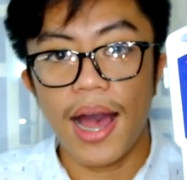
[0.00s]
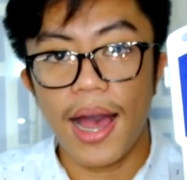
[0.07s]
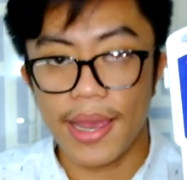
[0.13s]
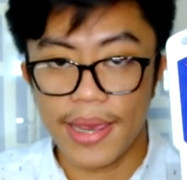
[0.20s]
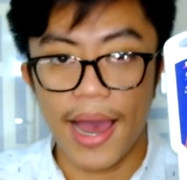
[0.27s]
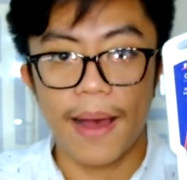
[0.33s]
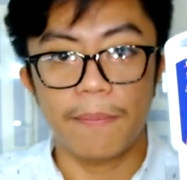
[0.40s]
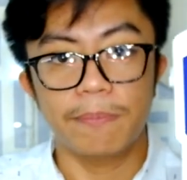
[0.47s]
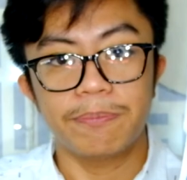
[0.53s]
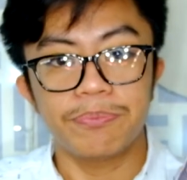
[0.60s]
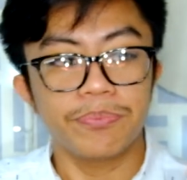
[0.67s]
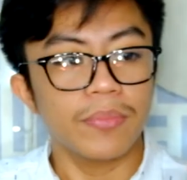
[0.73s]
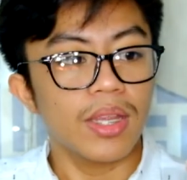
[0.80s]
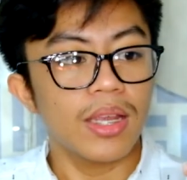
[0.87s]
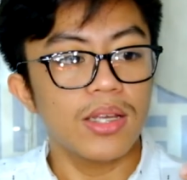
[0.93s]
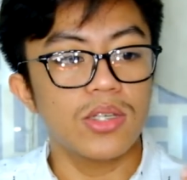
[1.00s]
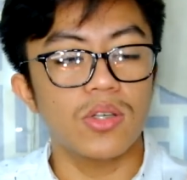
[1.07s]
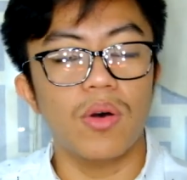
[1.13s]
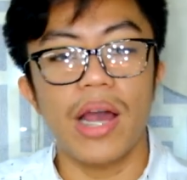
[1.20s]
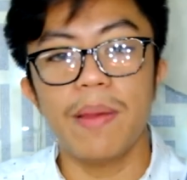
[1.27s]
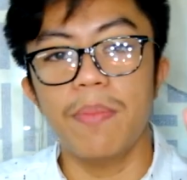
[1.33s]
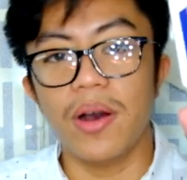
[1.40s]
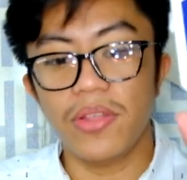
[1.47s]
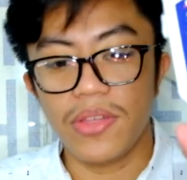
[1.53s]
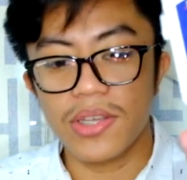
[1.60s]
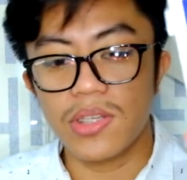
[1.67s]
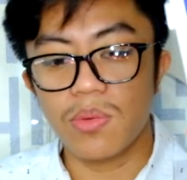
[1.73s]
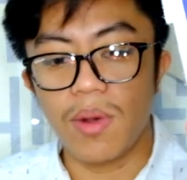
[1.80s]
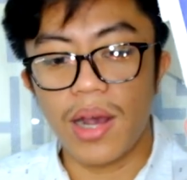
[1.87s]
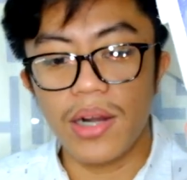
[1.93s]
Yeah. So, I bought
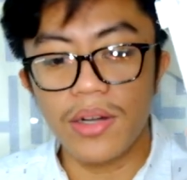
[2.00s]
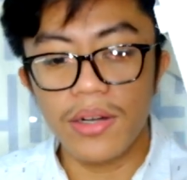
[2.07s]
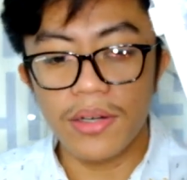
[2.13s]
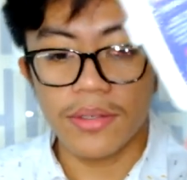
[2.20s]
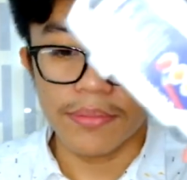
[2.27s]
this one